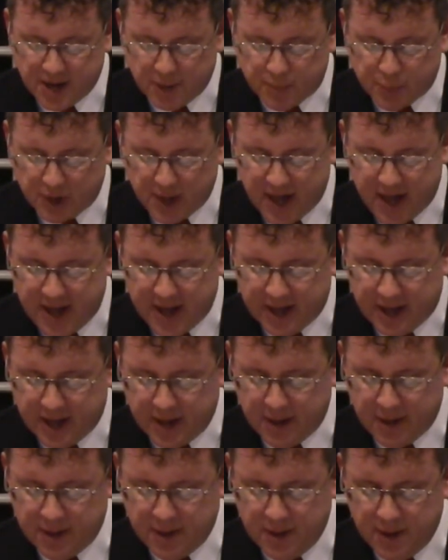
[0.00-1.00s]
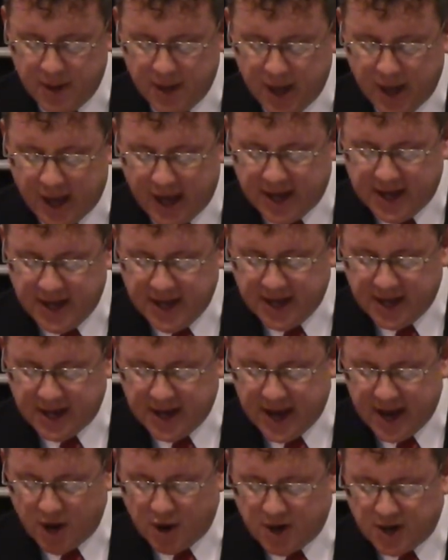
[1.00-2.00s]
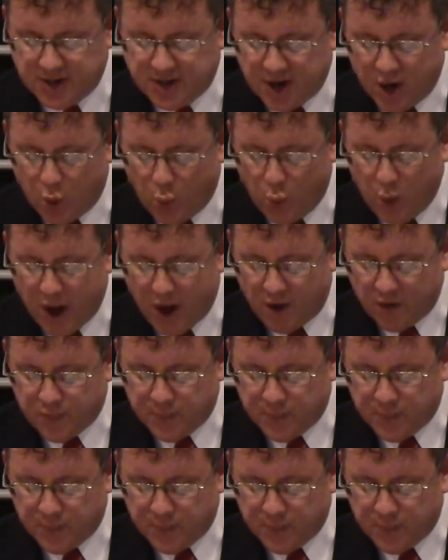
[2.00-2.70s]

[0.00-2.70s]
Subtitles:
plague, and he inherited their wealth.